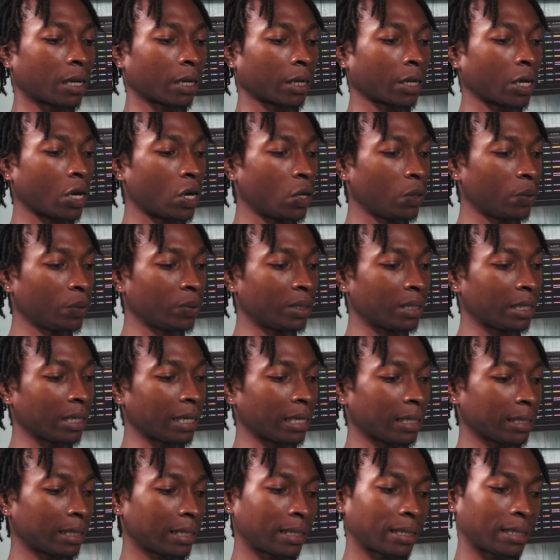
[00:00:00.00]
account,
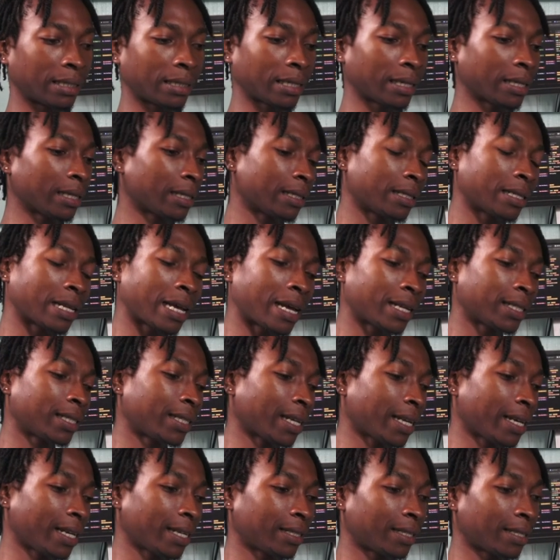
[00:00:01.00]
it's still at
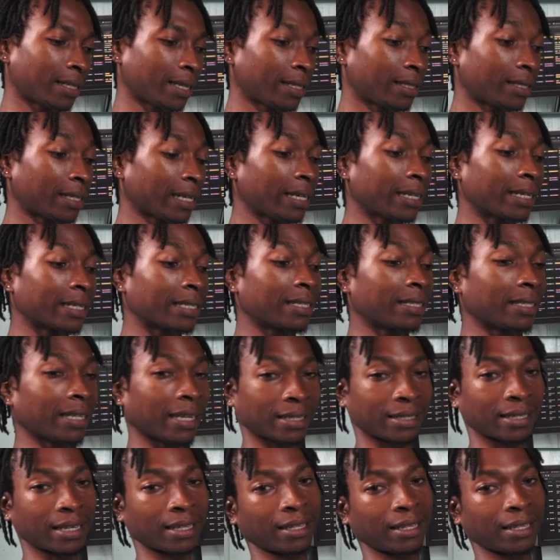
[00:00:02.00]
88, 86.